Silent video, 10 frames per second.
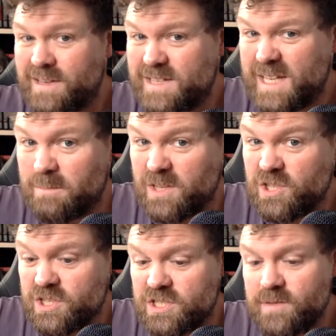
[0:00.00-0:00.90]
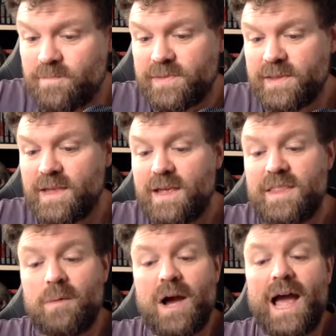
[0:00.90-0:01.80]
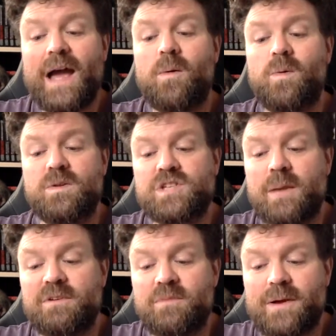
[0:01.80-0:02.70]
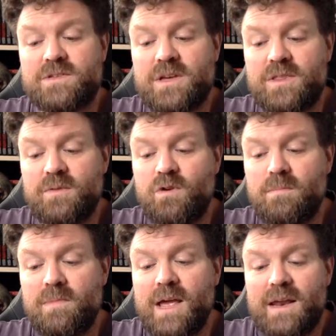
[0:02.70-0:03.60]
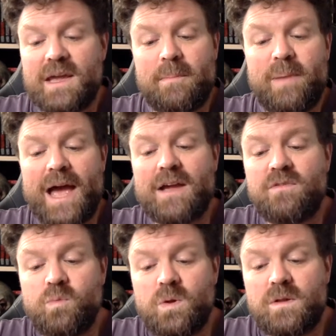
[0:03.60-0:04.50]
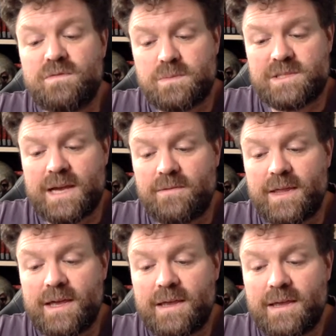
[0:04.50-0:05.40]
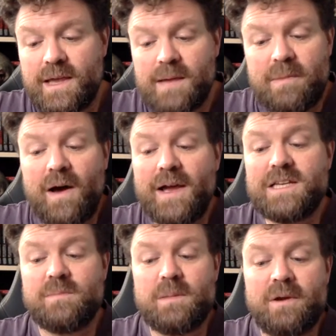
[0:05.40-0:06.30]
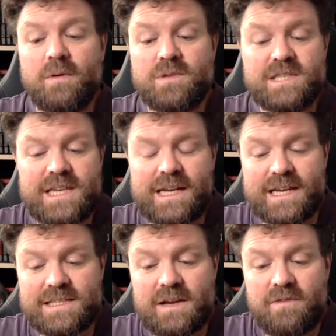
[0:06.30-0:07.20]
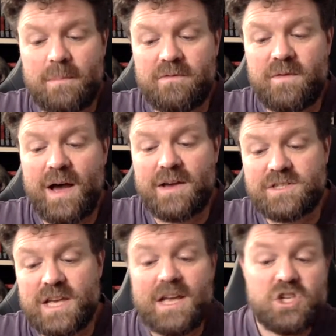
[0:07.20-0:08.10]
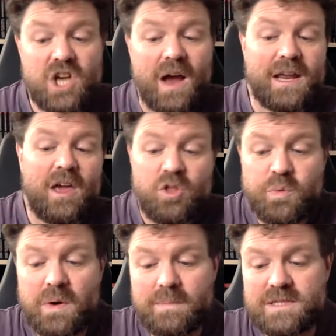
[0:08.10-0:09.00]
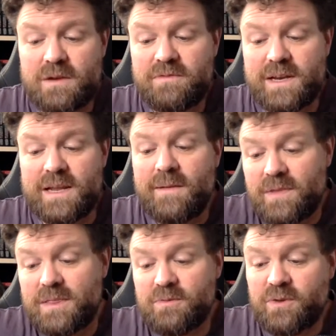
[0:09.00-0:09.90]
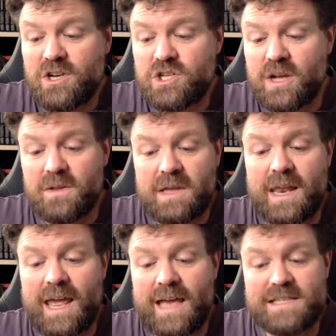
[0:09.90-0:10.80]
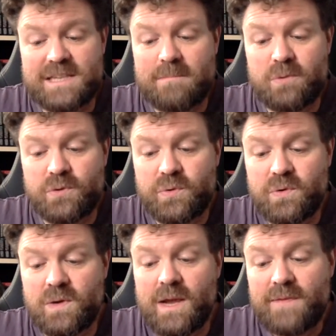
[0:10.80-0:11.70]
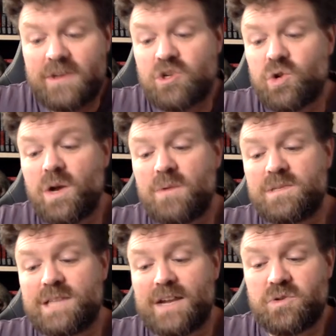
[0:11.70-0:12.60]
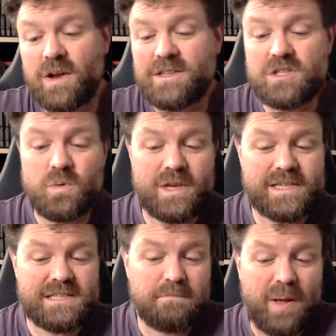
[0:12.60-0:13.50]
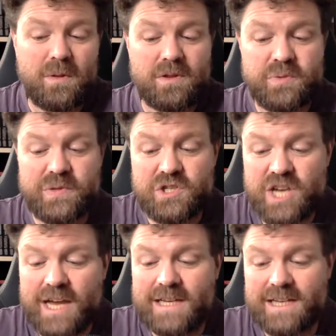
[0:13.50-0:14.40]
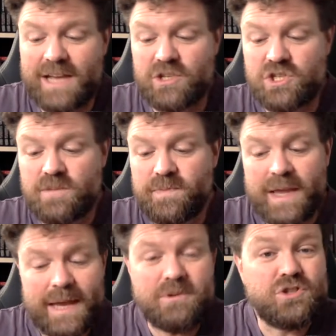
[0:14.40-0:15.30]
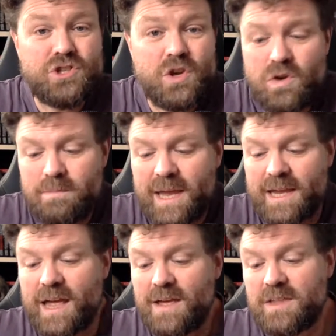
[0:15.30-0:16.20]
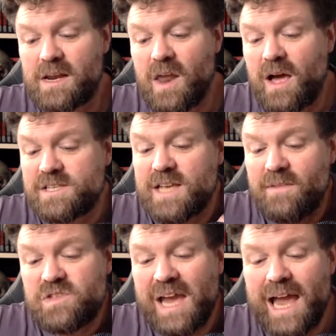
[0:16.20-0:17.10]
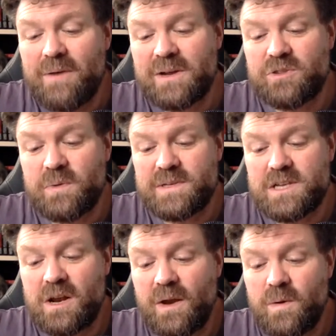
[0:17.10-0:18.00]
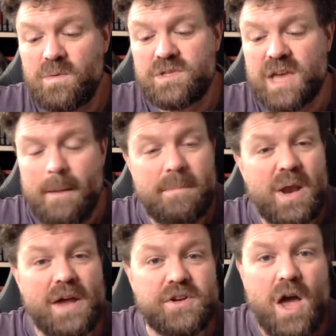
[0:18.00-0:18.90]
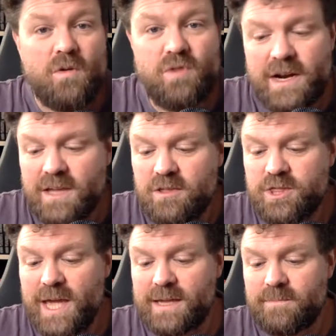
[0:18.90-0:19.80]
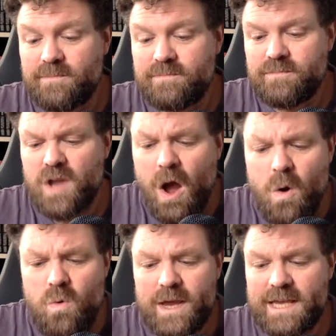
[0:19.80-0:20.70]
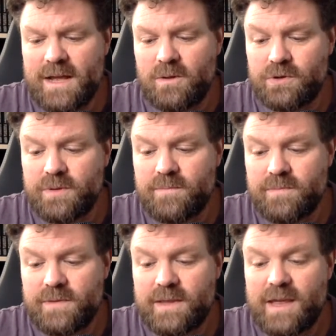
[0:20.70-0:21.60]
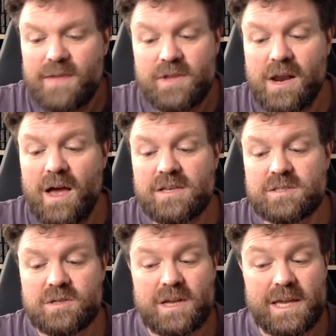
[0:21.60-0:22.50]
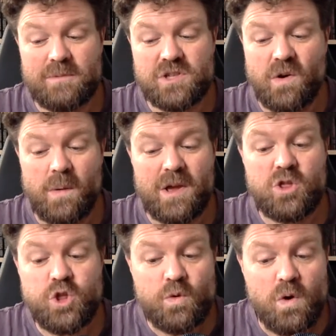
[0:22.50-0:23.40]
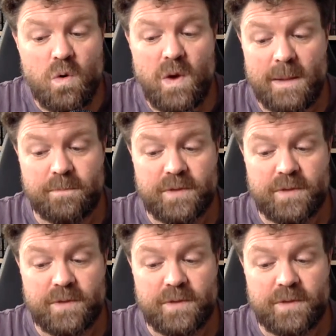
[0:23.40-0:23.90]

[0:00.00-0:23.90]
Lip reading: Demons. There were howls coming from outside the room, like a pack of wolves was out there. Behind him, the mirror was sealing itself up fast. Charlie threw himself in. Then the French girl, Claire, stumbled through. Then Truck was there, trying to squeeze his bulk through the jagged edge. He was too big, the glass tearing through his clothes, blood running thick. No! He yelled. The glass looked like it was growing through him.